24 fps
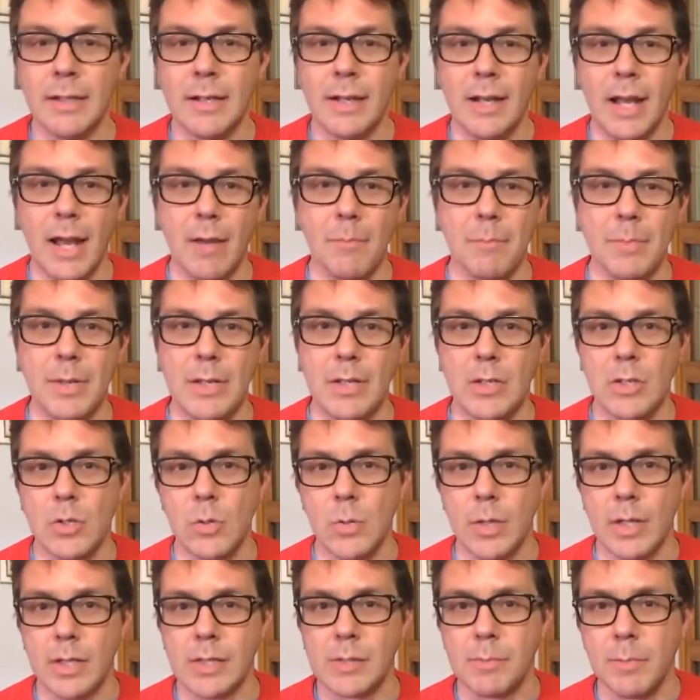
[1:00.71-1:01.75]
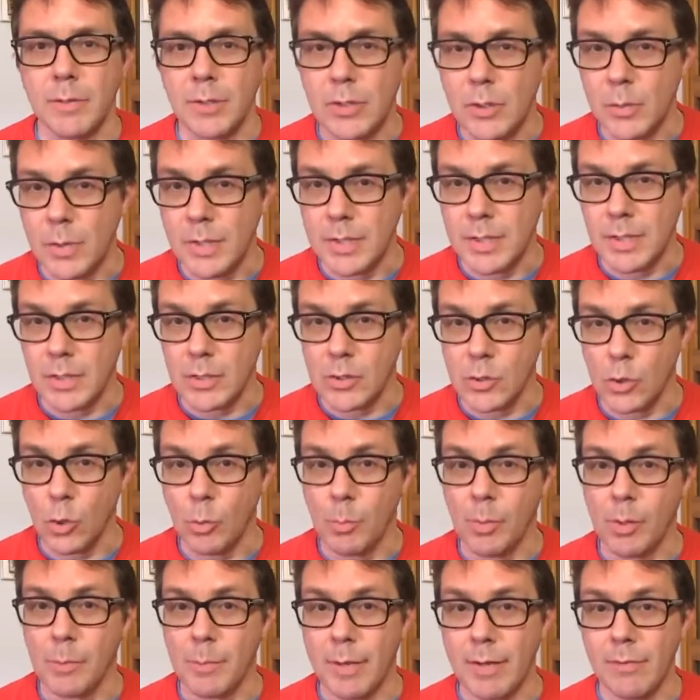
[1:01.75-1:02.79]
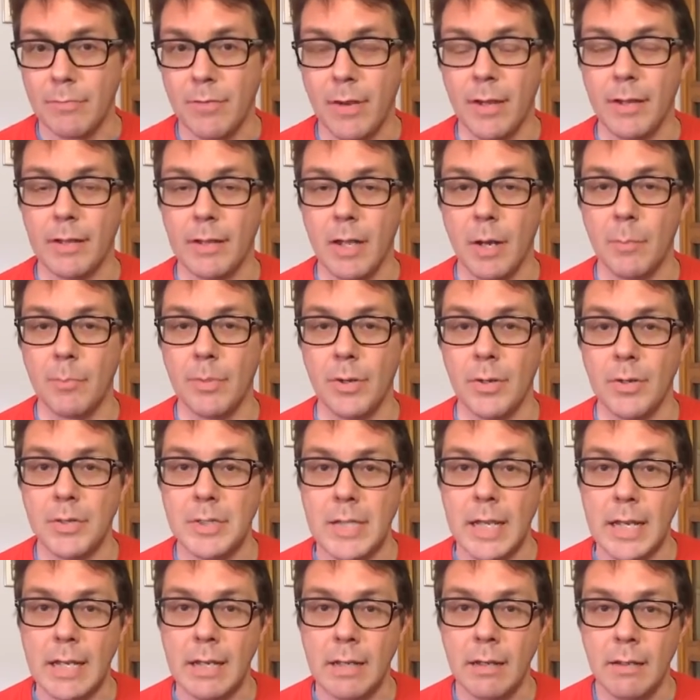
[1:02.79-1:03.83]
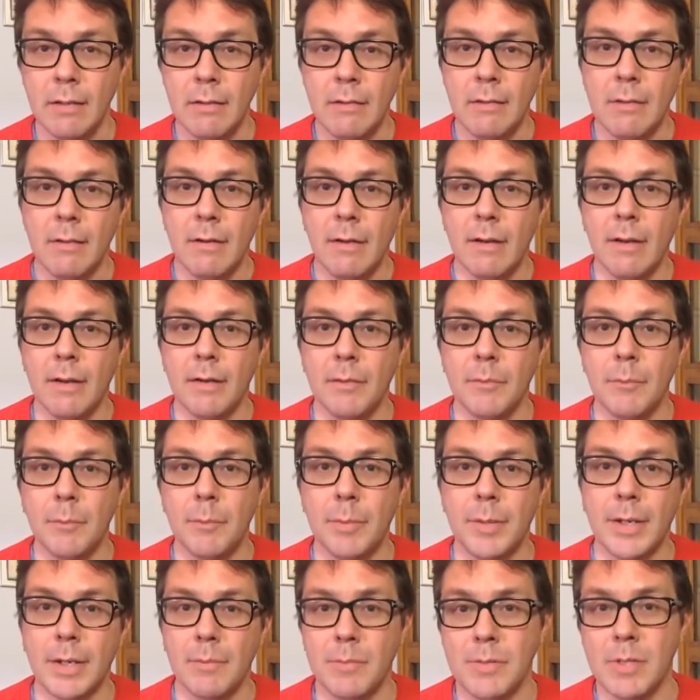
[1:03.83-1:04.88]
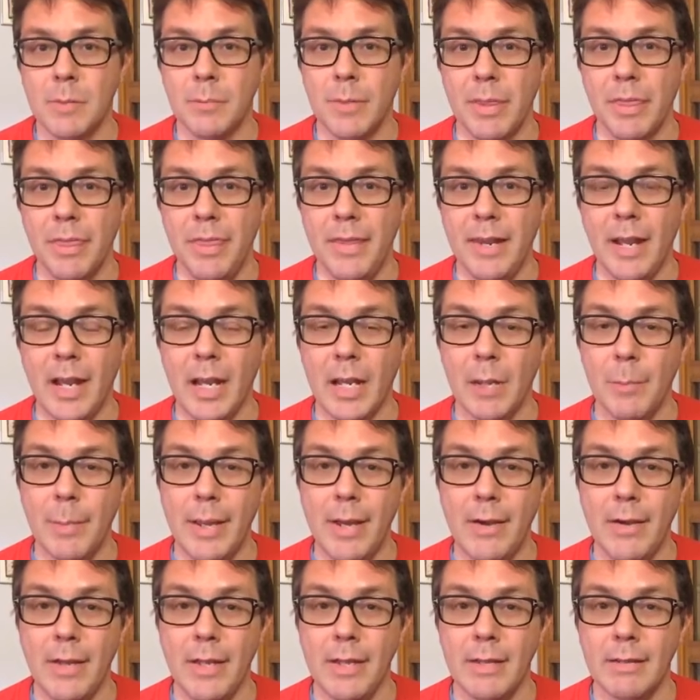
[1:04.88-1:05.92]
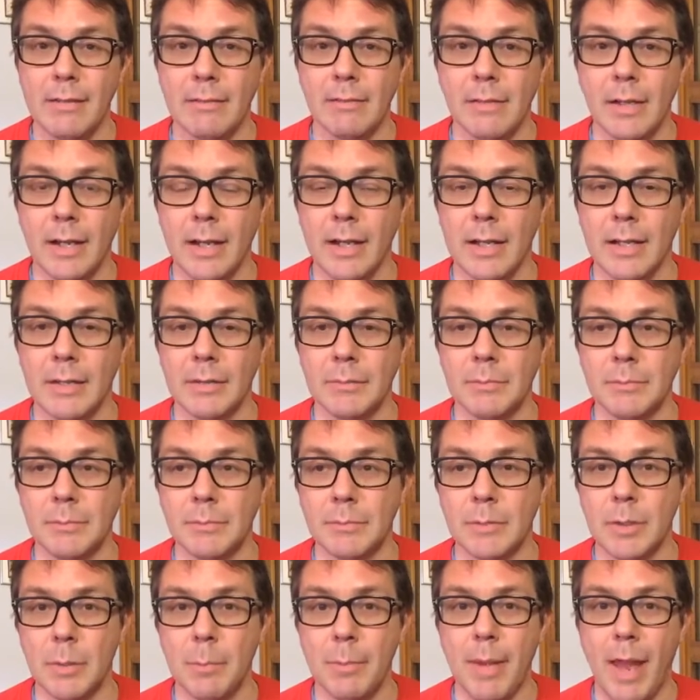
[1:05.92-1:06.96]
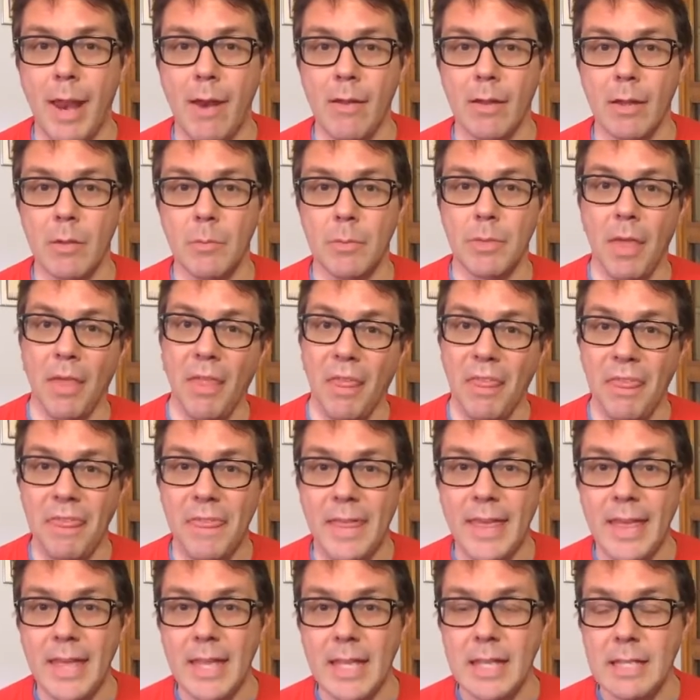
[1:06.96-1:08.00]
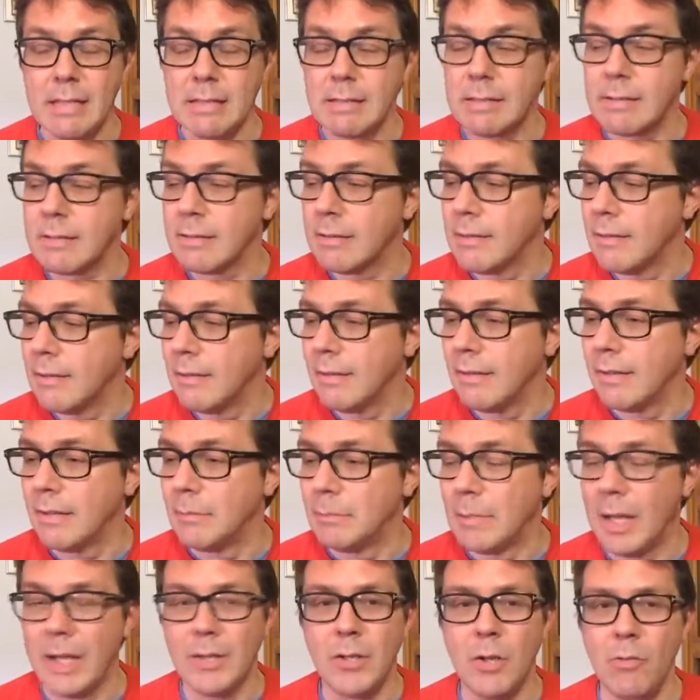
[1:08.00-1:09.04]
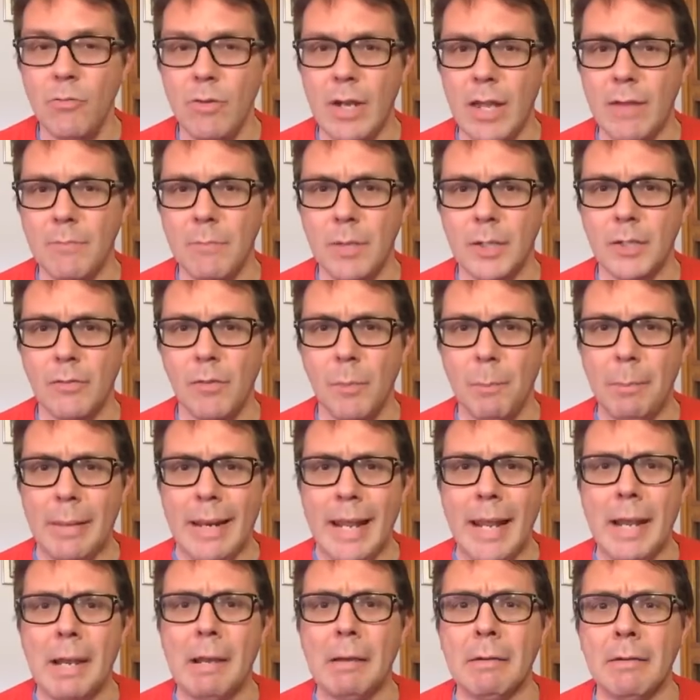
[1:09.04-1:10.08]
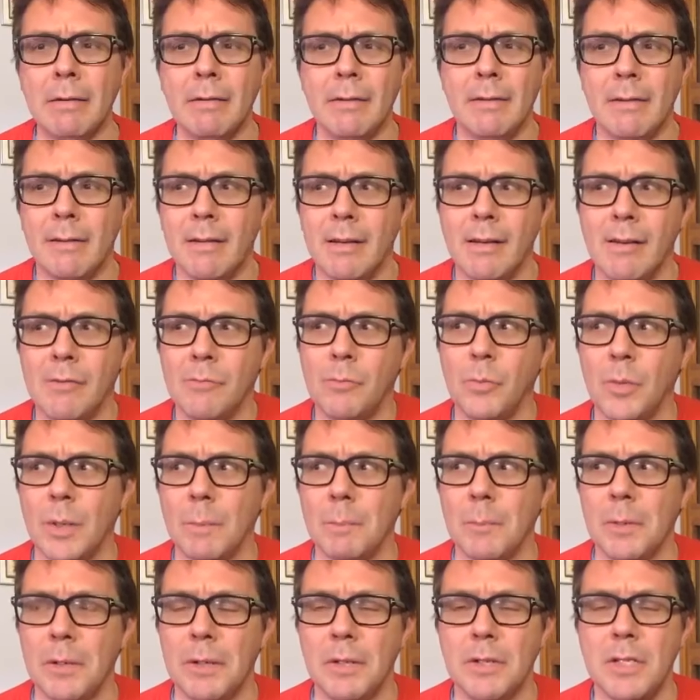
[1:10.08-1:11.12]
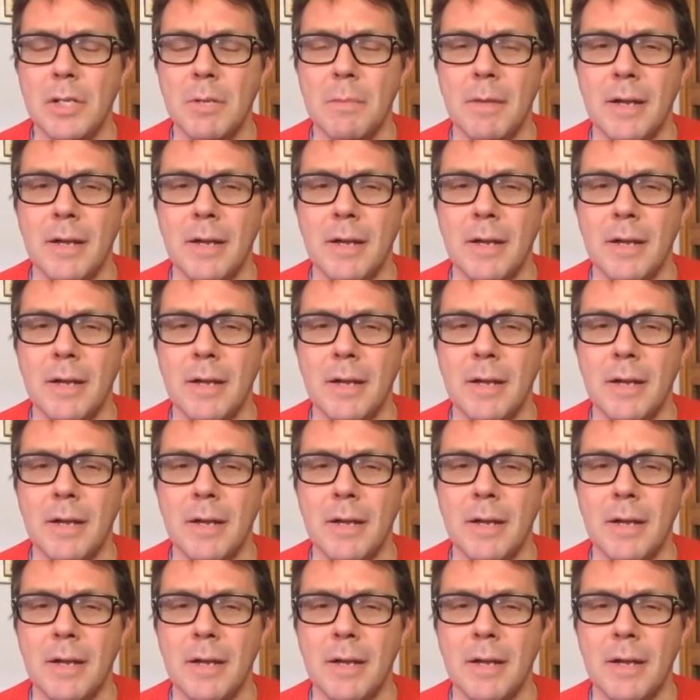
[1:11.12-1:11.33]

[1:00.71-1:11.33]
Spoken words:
I haven't been doing as much tweeting as normal about Final Cut Pro 10, but I've still been thinking about it, comparing it with other things. I don't really have much of a plan for what I'm going to do.